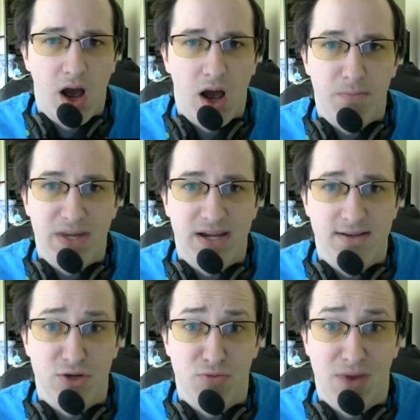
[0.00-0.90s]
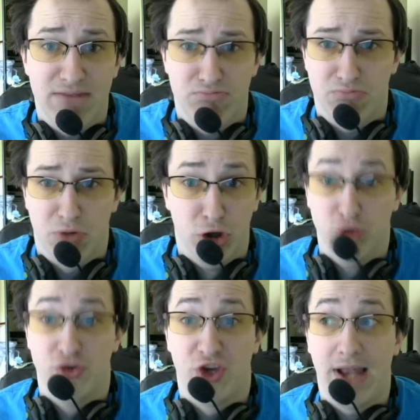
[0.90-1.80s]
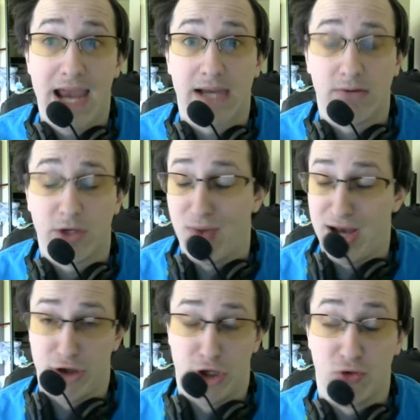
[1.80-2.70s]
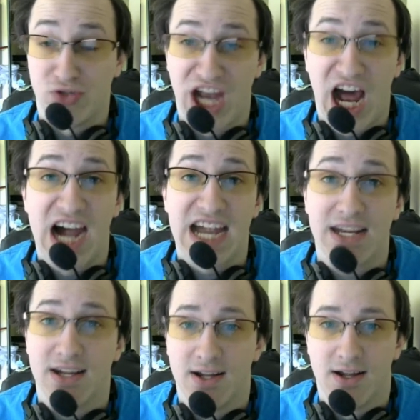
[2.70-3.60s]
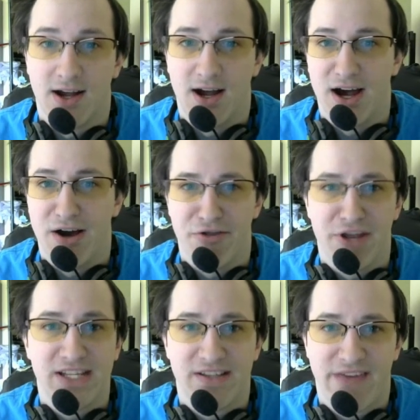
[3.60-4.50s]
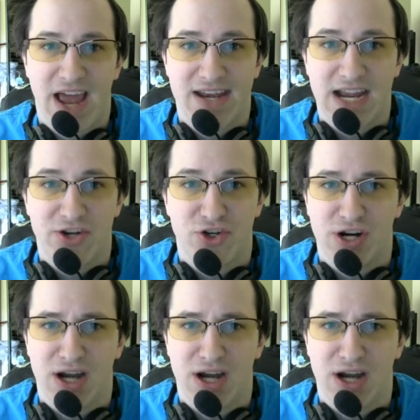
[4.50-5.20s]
because you might lose a leg, you might lose an eye, things of that nature. And